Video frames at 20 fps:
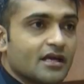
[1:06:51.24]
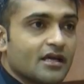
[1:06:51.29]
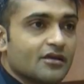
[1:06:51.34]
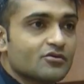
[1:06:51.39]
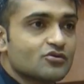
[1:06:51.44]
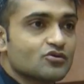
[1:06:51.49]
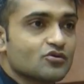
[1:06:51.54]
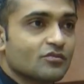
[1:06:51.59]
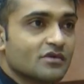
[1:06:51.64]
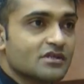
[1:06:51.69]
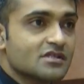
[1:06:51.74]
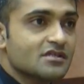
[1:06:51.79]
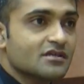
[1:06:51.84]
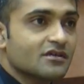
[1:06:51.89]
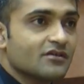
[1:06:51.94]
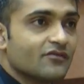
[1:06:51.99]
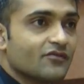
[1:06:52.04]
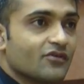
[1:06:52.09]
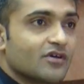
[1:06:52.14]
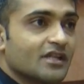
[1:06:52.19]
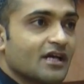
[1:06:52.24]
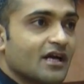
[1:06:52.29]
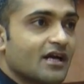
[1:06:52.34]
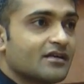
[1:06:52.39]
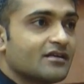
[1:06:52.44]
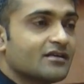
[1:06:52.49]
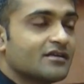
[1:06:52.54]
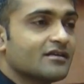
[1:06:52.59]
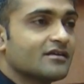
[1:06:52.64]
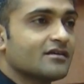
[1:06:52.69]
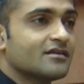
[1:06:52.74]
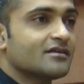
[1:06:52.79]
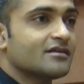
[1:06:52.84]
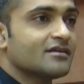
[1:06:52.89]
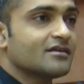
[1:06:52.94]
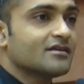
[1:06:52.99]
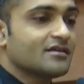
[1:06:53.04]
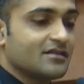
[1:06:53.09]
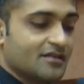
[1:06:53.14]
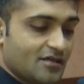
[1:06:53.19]
Thank you so much, sir, for that
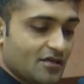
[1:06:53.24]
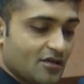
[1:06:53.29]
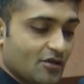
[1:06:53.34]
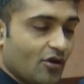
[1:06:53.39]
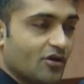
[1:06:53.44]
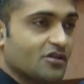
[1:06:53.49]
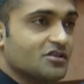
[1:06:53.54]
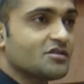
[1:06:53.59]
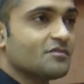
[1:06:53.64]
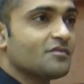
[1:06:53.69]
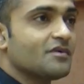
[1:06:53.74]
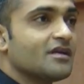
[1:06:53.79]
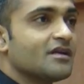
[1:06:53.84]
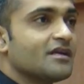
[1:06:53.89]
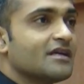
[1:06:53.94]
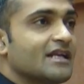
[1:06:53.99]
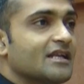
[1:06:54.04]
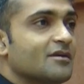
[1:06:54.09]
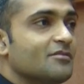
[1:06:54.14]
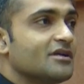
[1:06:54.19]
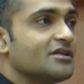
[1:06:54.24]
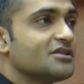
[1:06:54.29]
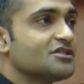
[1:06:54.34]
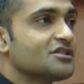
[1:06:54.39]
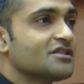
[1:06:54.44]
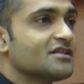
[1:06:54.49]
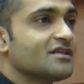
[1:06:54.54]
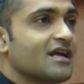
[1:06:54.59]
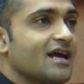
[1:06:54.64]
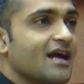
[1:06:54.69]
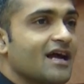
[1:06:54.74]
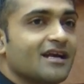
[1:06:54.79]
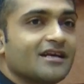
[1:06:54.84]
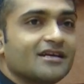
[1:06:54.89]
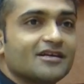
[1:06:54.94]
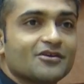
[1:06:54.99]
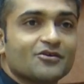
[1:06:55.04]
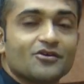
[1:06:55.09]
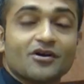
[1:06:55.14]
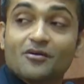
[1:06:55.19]
knowledgeable deliberation
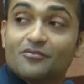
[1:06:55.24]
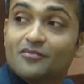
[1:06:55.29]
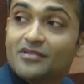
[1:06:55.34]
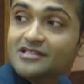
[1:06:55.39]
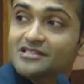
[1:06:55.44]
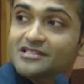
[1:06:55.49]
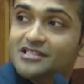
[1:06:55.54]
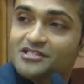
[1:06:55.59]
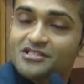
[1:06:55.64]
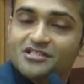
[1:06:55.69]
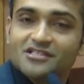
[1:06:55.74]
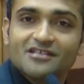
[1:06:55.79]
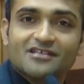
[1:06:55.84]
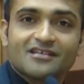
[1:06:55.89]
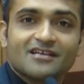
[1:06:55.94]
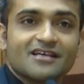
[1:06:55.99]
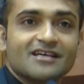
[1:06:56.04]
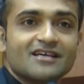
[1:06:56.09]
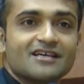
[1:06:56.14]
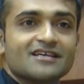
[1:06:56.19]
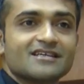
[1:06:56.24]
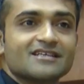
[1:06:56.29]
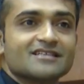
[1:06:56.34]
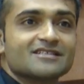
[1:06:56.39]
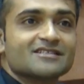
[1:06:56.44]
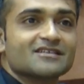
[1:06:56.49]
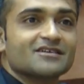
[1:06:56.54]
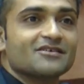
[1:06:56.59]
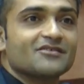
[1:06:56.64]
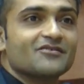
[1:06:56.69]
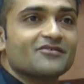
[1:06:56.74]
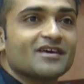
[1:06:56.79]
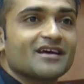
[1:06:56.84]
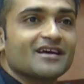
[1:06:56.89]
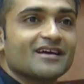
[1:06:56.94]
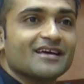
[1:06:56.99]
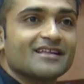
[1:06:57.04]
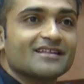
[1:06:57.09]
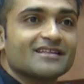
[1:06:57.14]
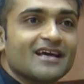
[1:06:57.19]
and your humble gesture. So we
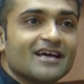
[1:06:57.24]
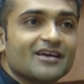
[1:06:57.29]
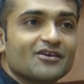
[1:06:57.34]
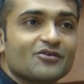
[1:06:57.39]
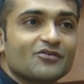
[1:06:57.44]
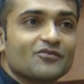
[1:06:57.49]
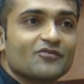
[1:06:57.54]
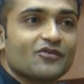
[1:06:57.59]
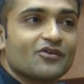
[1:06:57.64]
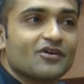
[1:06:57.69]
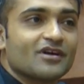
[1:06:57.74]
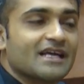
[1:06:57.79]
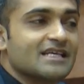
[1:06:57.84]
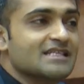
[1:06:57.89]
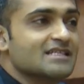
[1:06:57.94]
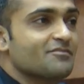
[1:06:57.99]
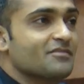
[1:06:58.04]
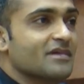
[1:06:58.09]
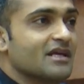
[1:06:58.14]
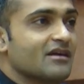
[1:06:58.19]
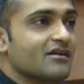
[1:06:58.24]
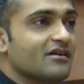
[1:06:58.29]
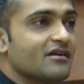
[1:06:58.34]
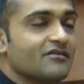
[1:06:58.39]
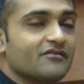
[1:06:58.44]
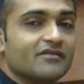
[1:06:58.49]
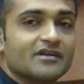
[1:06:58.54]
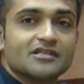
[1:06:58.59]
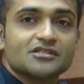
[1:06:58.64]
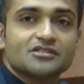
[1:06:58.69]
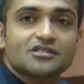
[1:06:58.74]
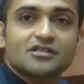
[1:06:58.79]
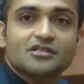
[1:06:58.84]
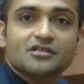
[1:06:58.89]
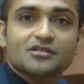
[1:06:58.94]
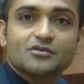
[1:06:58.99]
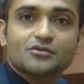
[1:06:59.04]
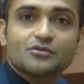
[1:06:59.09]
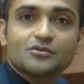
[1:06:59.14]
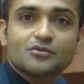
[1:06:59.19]
again thank you for accepting our
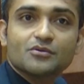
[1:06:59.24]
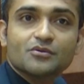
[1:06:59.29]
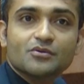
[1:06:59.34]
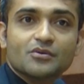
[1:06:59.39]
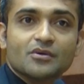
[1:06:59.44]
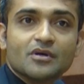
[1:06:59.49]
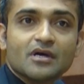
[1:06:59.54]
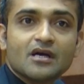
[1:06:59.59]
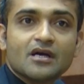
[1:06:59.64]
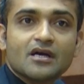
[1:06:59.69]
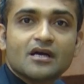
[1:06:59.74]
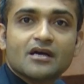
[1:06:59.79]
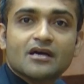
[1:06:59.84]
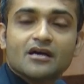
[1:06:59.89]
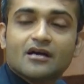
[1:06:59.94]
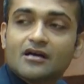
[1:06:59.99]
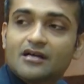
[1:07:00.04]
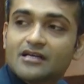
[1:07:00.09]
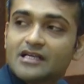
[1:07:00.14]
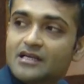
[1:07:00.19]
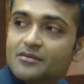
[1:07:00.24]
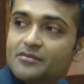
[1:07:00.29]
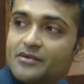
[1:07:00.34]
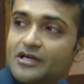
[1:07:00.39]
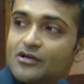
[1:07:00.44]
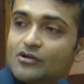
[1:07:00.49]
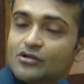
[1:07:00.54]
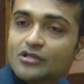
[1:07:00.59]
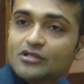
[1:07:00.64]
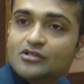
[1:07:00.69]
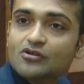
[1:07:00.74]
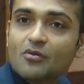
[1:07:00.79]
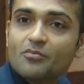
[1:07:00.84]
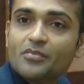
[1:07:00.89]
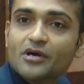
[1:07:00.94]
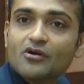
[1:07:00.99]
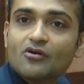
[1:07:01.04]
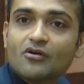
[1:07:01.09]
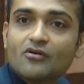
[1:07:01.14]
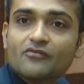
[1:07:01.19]
invitation to deliberate on the
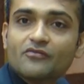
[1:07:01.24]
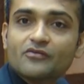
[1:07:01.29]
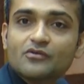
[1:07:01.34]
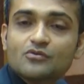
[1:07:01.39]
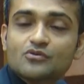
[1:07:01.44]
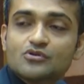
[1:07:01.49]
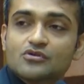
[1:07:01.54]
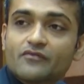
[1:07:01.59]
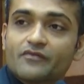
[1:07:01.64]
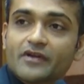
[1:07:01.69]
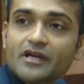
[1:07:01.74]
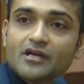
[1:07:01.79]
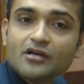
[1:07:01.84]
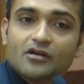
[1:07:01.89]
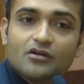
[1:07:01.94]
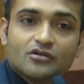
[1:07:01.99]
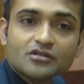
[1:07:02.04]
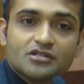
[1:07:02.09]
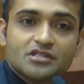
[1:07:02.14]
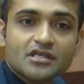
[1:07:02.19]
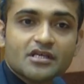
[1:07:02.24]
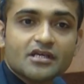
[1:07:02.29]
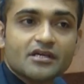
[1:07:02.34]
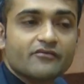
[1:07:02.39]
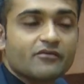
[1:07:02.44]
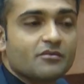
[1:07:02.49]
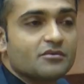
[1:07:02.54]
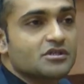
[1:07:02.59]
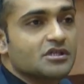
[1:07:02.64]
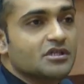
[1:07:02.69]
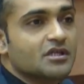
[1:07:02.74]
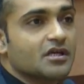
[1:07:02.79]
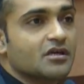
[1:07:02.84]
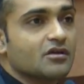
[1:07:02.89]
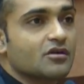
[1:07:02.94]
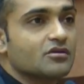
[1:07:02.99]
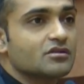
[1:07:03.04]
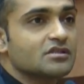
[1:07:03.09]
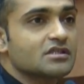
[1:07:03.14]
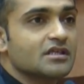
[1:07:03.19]
topic of use of technology, information
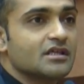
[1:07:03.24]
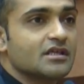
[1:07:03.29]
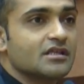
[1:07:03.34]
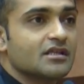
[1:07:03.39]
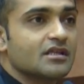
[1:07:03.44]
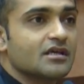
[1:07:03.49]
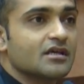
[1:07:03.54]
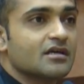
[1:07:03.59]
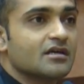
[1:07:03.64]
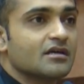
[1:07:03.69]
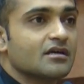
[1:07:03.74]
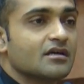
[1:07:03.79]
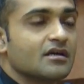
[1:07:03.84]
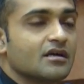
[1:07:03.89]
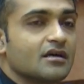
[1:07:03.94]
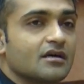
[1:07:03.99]
technology in the